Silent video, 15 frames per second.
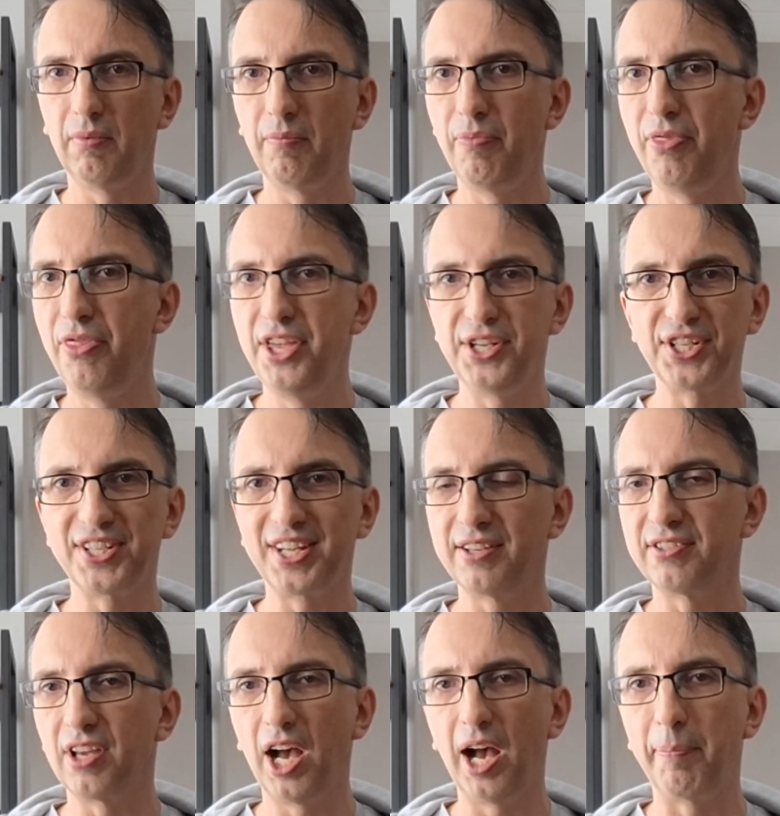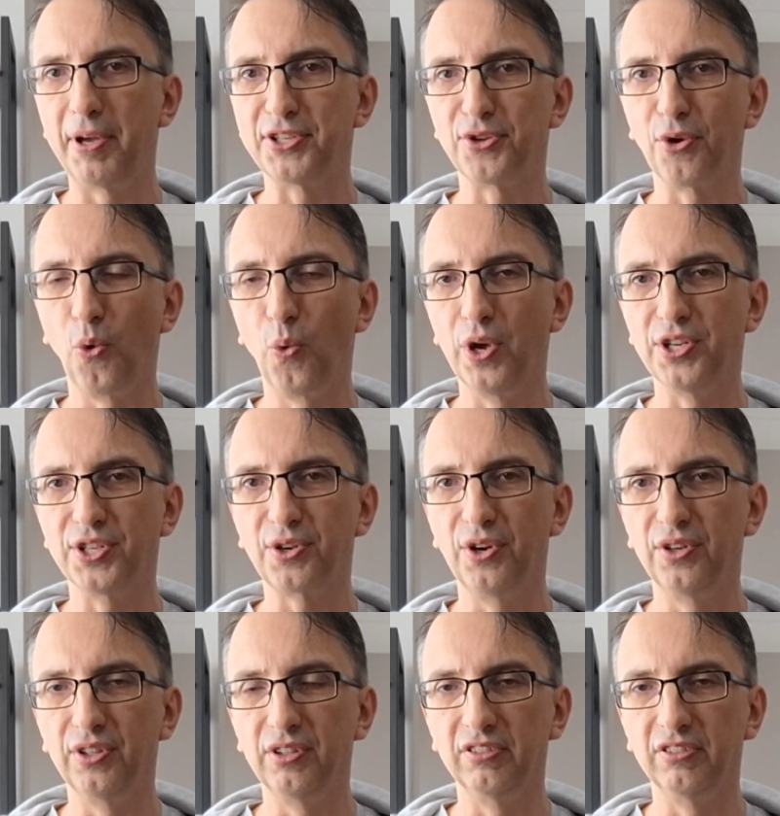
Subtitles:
this setup has always kind